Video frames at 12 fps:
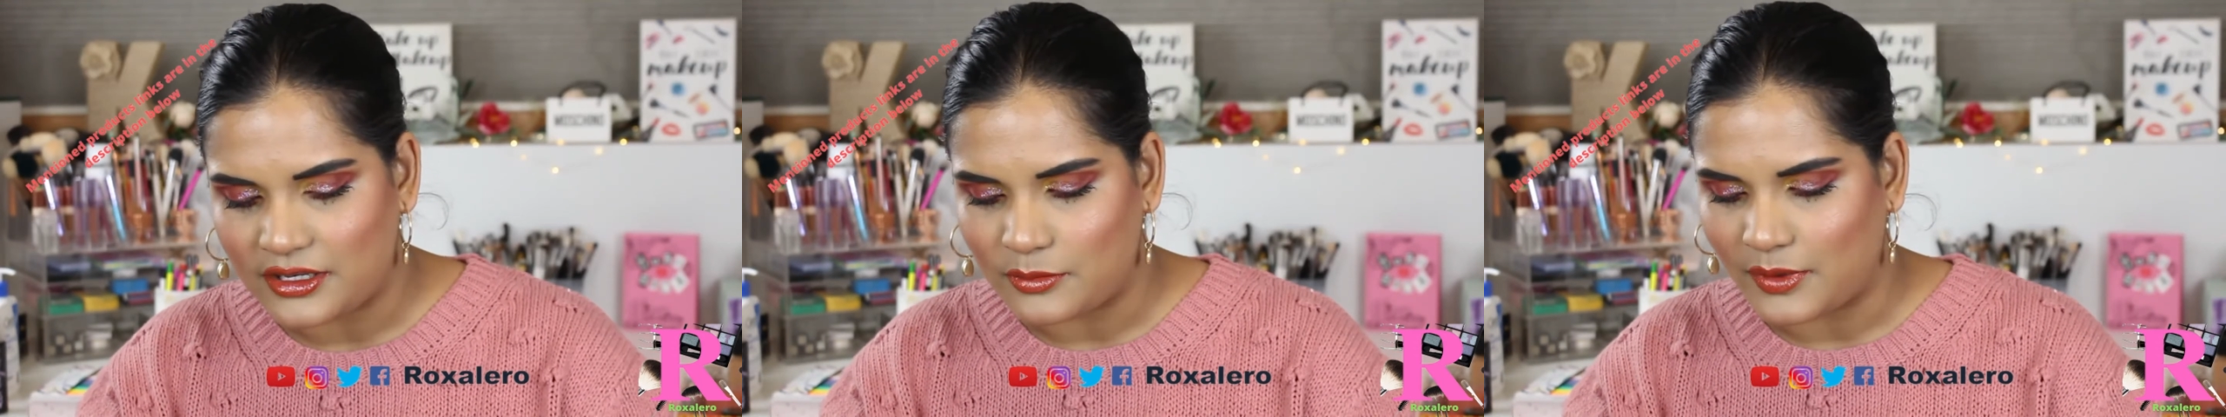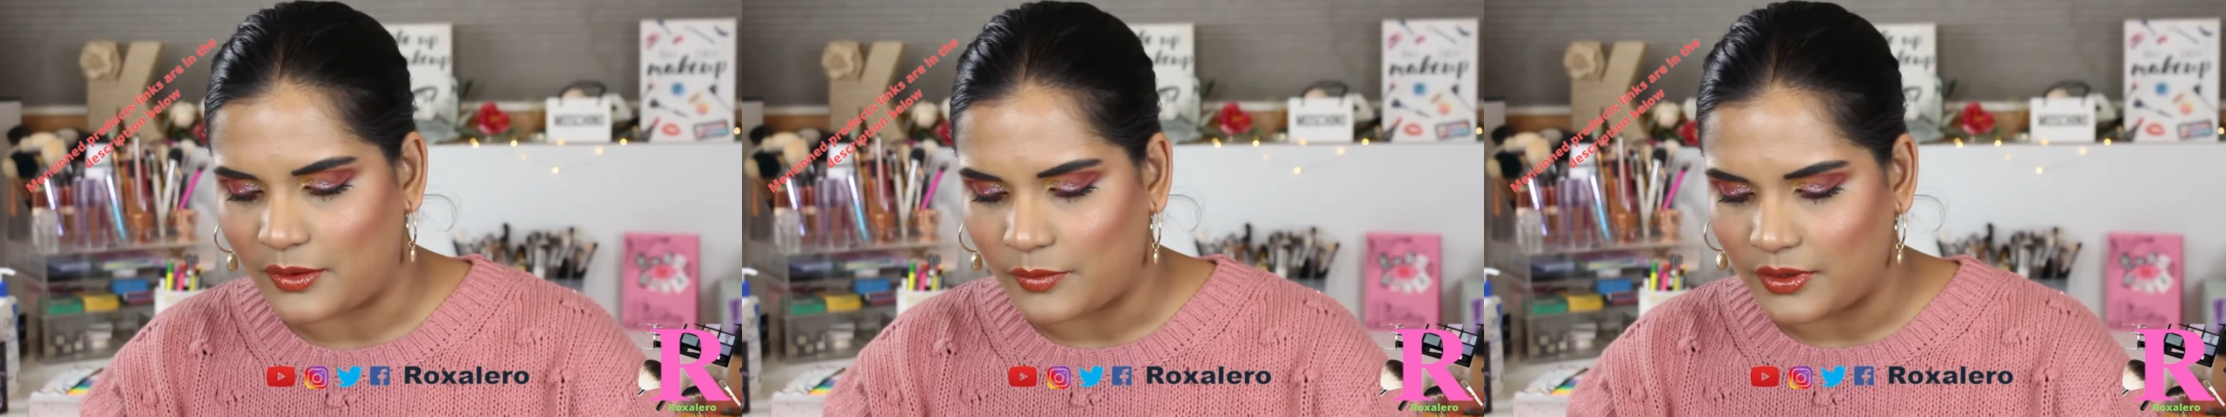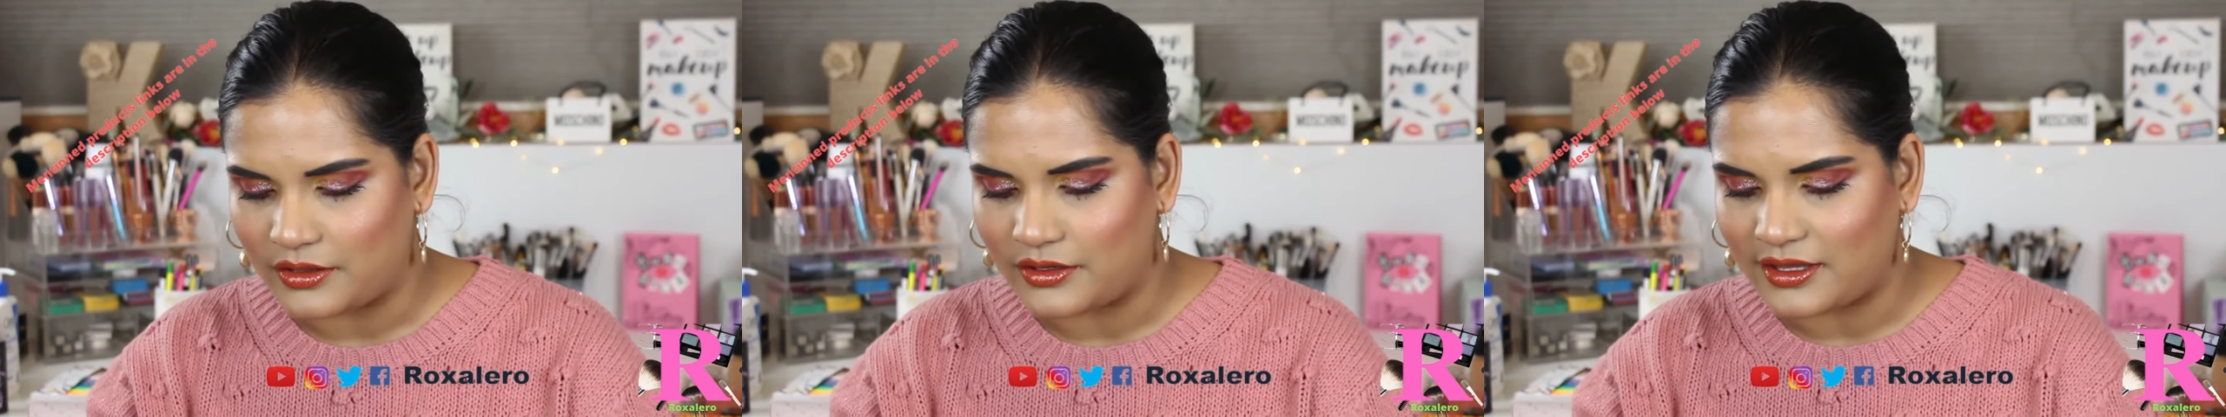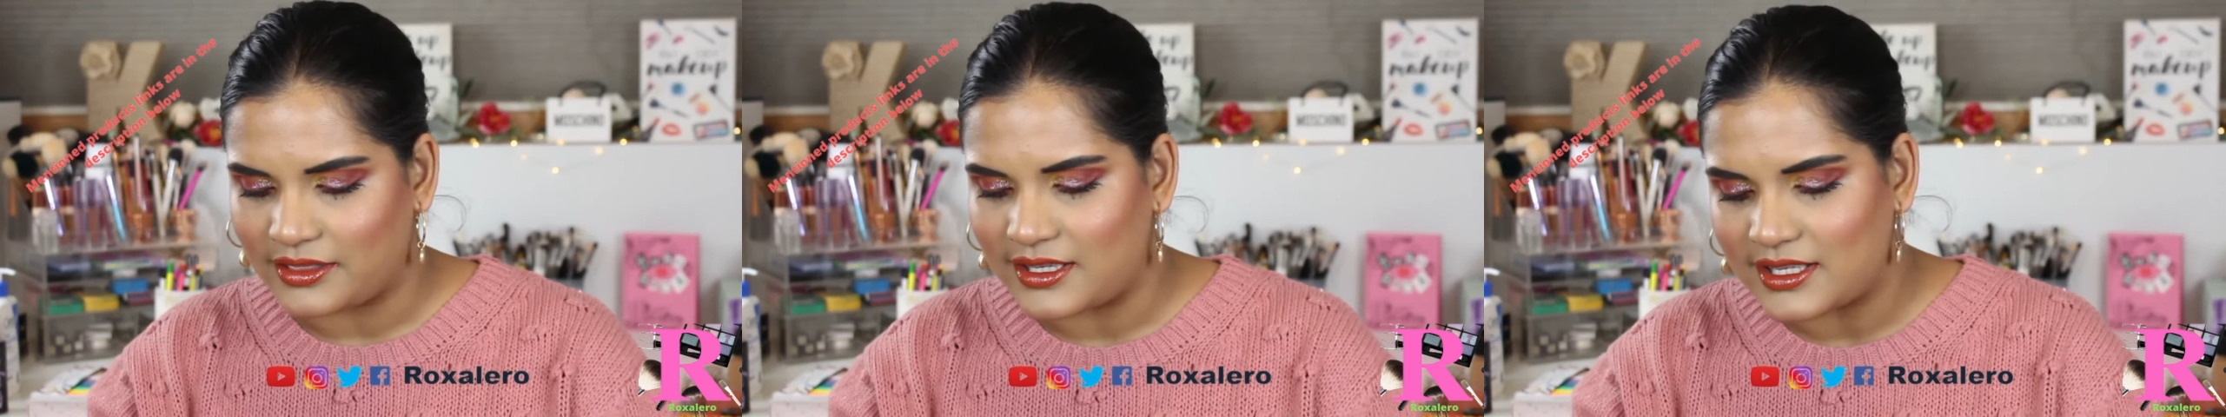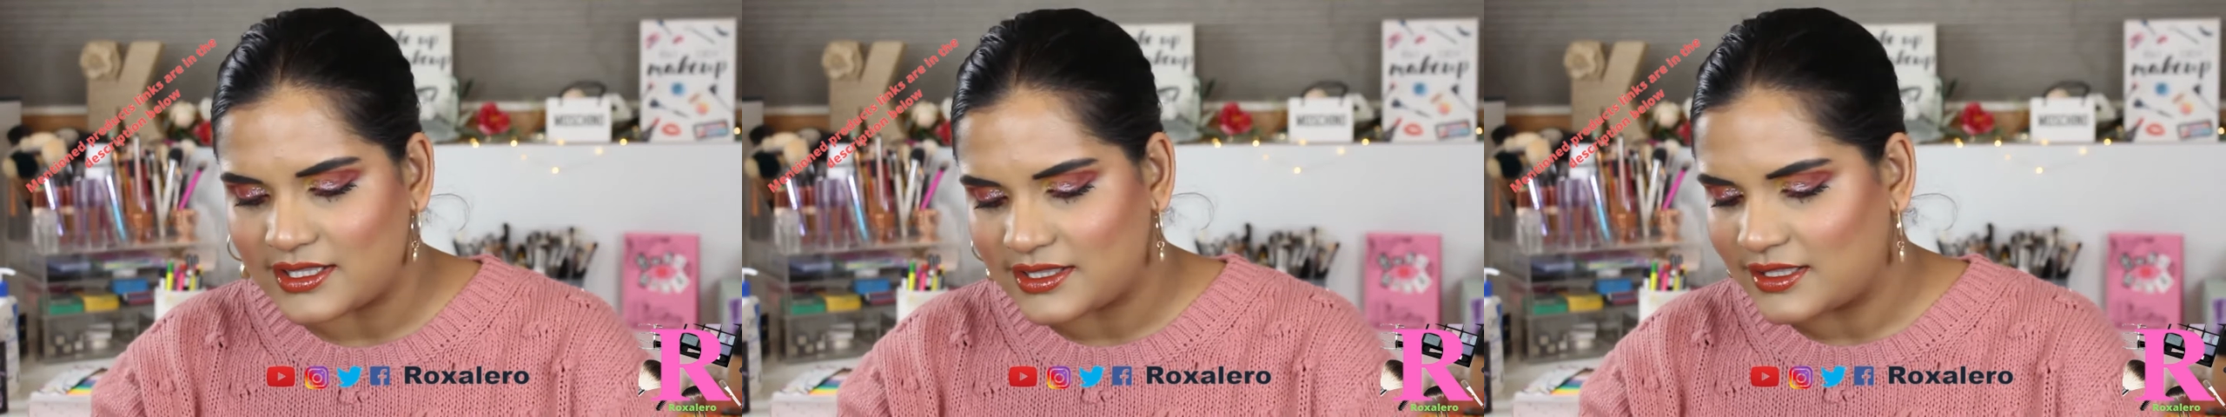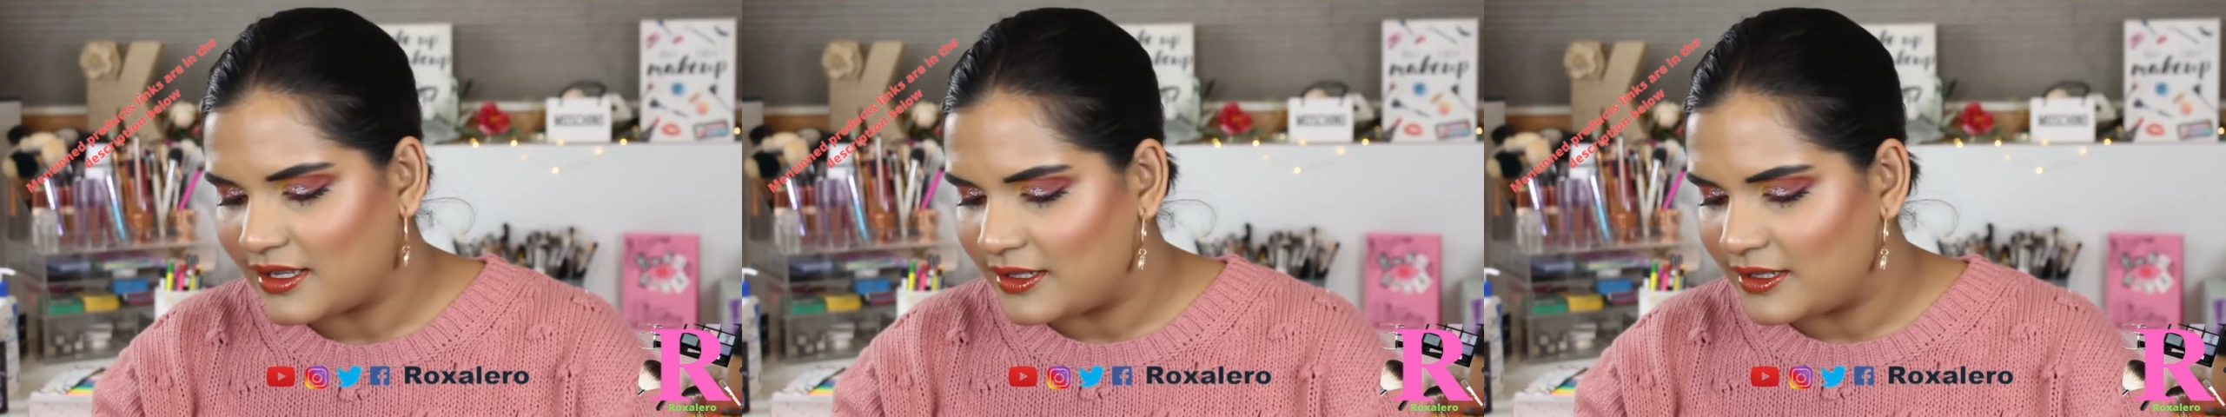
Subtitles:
you might want to look at this.